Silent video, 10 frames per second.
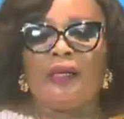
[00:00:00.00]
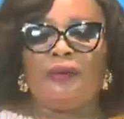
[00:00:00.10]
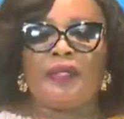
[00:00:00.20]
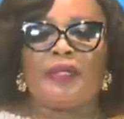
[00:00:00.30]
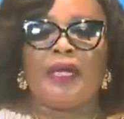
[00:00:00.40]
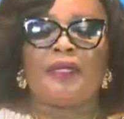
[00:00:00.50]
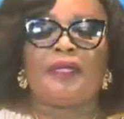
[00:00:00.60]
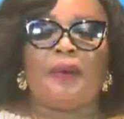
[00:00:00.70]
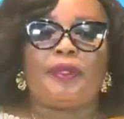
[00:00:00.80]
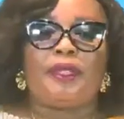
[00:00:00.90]
Anambra
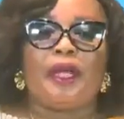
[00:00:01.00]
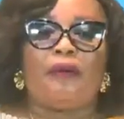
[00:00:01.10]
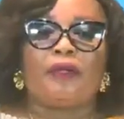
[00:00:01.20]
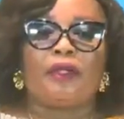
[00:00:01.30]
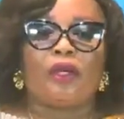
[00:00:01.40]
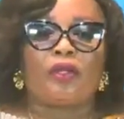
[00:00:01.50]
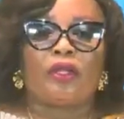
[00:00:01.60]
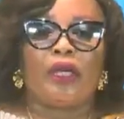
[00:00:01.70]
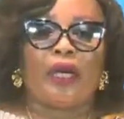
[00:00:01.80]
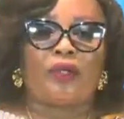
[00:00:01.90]
State Deputy Governor
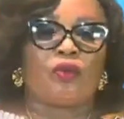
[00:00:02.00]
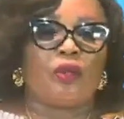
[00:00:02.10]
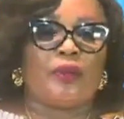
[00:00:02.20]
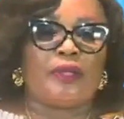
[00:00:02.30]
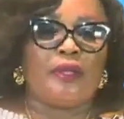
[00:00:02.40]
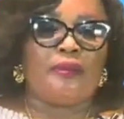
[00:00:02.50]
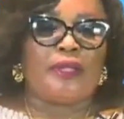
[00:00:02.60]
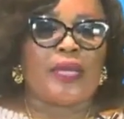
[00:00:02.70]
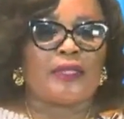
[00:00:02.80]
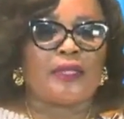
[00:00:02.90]
Dr. Nyekachukwu Ibezim
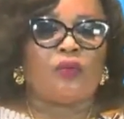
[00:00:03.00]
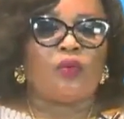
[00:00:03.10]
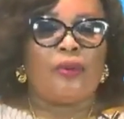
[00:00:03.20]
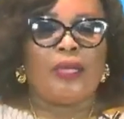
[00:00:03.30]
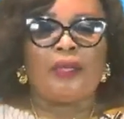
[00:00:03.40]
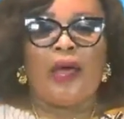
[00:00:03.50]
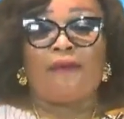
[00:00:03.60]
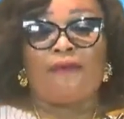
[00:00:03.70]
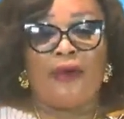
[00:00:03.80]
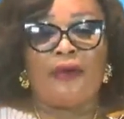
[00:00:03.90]
says that women
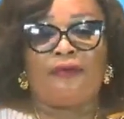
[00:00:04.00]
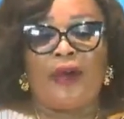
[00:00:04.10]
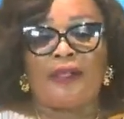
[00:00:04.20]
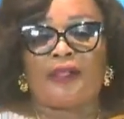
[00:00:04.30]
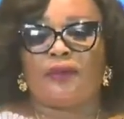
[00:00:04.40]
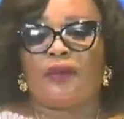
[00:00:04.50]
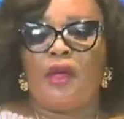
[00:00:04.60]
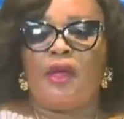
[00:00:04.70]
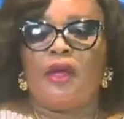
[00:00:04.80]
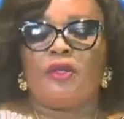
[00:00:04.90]
are very vital
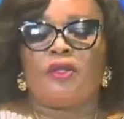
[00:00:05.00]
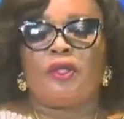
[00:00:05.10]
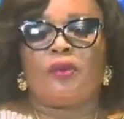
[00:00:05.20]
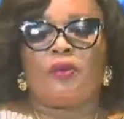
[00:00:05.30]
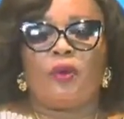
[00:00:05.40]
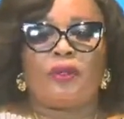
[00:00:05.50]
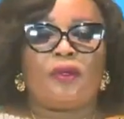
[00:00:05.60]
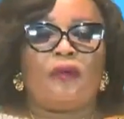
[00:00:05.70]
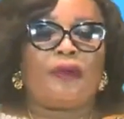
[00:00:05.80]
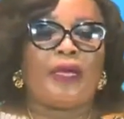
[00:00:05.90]
to the
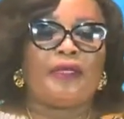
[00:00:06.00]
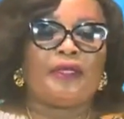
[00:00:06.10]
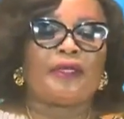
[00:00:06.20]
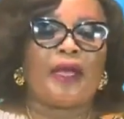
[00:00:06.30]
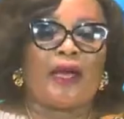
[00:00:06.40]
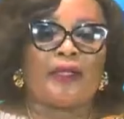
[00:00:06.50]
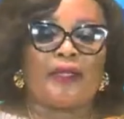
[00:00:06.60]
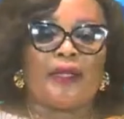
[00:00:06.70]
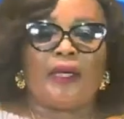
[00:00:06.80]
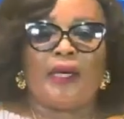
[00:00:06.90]
growth of any
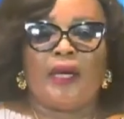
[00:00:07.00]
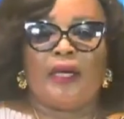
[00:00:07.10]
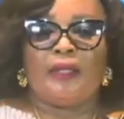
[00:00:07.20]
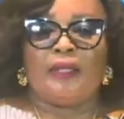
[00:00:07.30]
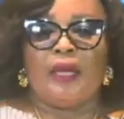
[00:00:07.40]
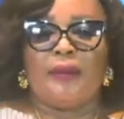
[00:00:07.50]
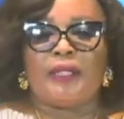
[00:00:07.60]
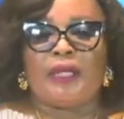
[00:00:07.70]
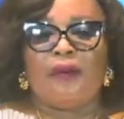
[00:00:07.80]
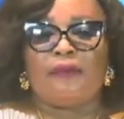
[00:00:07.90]
society. The
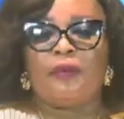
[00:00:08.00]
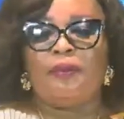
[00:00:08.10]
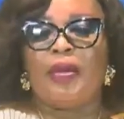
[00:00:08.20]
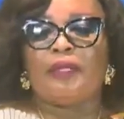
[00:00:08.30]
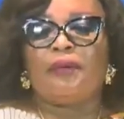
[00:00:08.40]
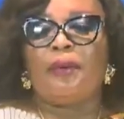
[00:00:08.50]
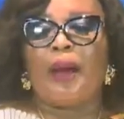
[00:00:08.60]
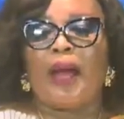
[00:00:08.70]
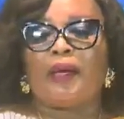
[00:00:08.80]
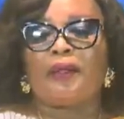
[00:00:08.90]
Deputy Governor made the
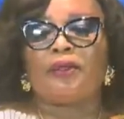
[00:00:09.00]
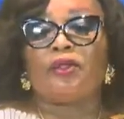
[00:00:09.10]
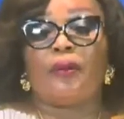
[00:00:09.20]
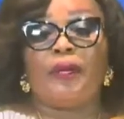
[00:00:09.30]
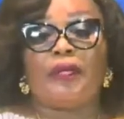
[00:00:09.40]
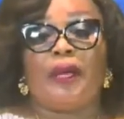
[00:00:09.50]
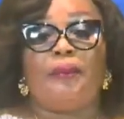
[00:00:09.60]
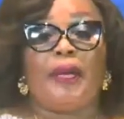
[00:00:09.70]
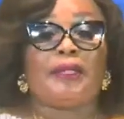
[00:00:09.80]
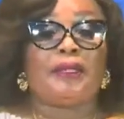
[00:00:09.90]
remark during
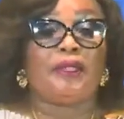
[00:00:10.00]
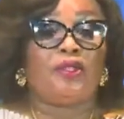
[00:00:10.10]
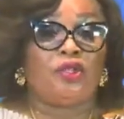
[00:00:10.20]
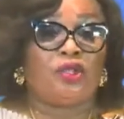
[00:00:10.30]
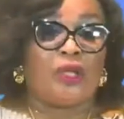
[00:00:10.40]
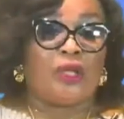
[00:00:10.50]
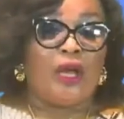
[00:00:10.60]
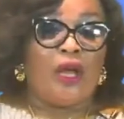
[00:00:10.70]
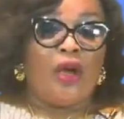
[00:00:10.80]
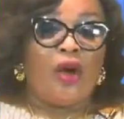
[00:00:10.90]
a maiden edition
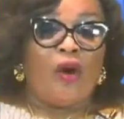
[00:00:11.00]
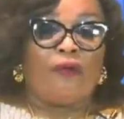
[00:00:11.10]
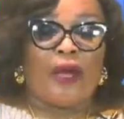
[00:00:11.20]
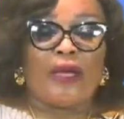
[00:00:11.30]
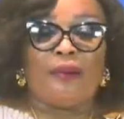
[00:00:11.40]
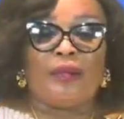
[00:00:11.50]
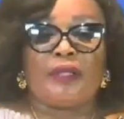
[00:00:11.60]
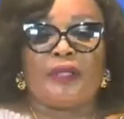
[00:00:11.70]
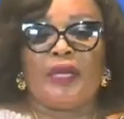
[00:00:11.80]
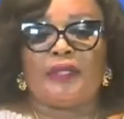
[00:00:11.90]
of
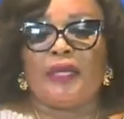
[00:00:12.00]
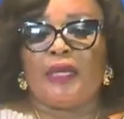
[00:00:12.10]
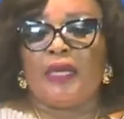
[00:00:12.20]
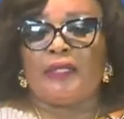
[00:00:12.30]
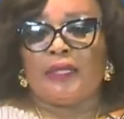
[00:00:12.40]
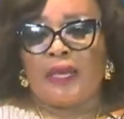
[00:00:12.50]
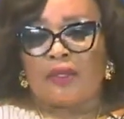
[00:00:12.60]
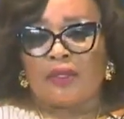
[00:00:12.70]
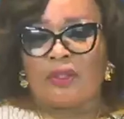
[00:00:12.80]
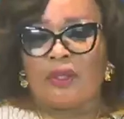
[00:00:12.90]
Anambra State
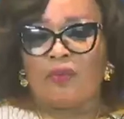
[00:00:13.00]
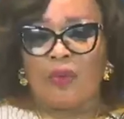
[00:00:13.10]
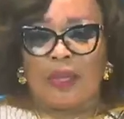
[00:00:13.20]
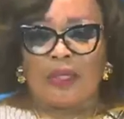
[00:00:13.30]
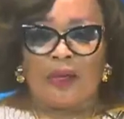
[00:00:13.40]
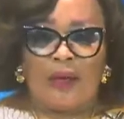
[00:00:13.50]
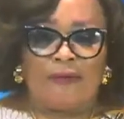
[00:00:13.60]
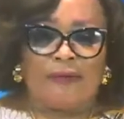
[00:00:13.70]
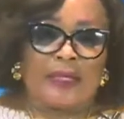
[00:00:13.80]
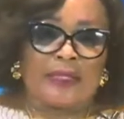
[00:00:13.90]
International Women
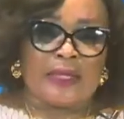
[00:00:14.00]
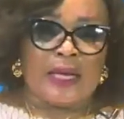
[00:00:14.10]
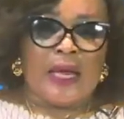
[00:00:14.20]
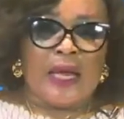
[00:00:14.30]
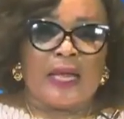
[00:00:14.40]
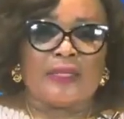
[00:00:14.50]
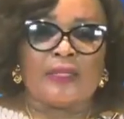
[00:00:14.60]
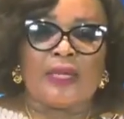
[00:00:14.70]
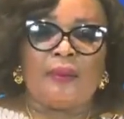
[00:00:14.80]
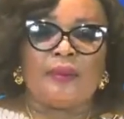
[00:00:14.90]
Conference at
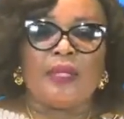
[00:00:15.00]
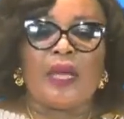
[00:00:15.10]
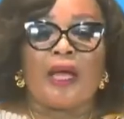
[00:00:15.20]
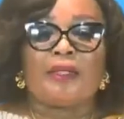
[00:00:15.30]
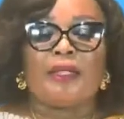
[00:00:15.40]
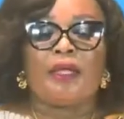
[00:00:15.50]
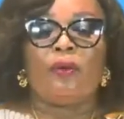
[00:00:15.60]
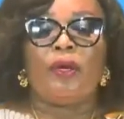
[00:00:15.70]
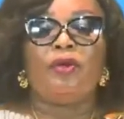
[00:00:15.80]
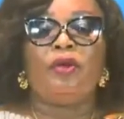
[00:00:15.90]
Nnamdi
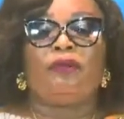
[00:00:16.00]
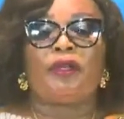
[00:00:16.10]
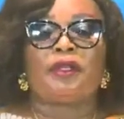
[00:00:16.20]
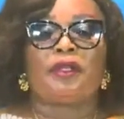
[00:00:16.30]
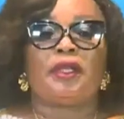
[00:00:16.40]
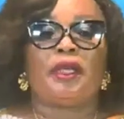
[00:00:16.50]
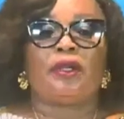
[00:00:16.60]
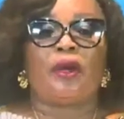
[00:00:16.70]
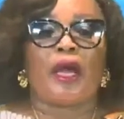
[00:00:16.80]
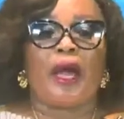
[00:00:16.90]
Azikiwe University
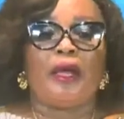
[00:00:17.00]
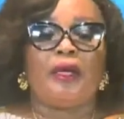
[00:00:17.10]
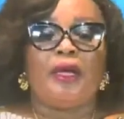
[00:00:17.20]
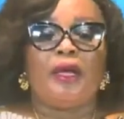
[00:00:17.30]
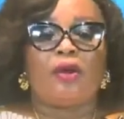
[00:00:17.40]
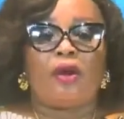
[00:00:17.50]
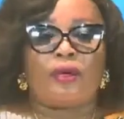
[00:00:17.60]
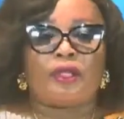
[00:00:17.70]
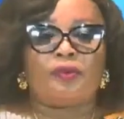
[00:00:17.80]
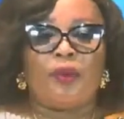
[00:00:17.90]
in Awka.
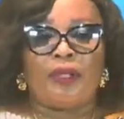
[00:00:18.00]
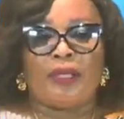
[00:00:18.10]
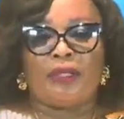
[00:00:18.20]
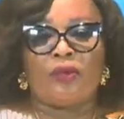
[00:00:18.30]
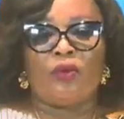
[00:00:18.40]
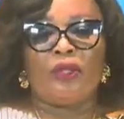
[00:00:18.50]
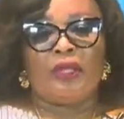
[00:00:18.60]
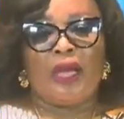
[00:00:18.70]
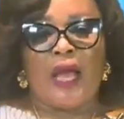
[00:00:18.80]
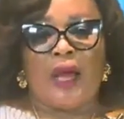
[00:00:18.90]
Correspondent
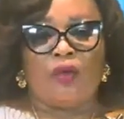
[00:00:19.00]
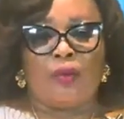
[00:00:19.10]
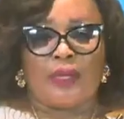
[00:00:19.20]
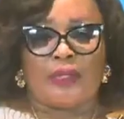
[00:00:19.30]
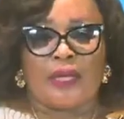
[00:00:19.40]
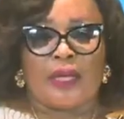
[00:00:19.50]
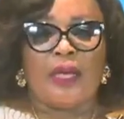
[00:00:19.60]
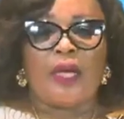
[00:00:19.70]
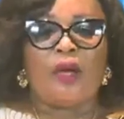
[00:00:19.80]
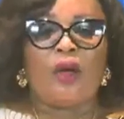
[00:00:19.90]
Onyinye Agubeze
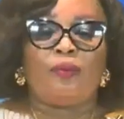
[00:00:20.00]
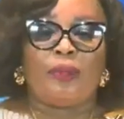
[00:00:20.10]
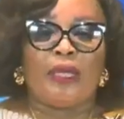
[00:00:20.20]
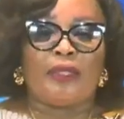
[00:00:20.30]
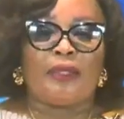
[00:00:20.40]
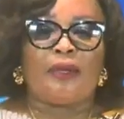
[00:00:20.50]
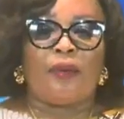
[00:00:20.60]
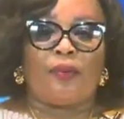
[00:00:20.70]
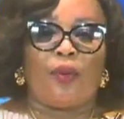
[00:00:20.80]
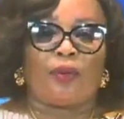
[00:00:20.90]
completes the
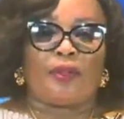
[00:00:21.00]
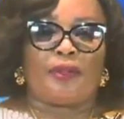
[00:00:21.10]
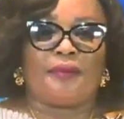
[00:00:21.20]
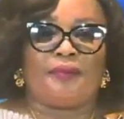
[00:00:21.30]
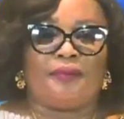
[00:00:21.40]
report.